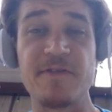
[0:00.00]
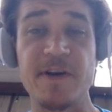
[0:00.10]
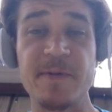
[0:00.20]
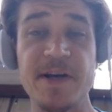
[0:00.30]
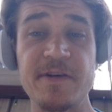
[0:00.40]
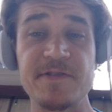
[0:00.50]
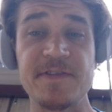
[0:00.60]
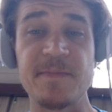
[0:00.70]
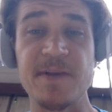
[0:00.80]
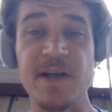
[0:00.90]
If anybody knows
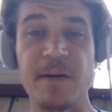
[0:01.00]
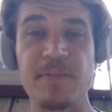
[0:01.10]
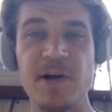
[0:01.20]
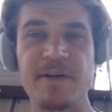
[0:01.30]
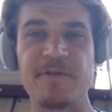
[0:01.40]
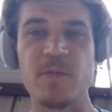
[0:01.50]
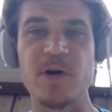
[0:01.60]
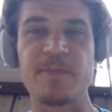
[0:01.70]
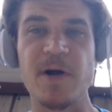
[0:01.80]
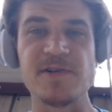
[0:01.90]
of something like a plugin for
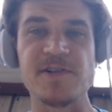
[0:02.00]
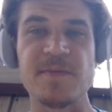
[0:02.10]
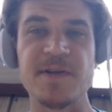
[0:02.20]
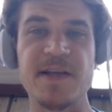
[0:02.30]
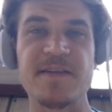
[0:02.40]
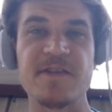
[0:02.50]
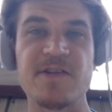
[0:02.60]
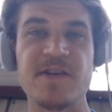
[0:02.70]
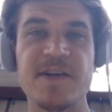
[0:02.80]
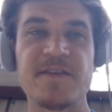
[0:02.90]
WordPress or something that does
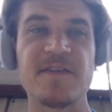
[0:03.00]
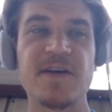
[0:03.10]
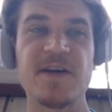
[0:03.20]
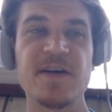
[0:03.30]
all this,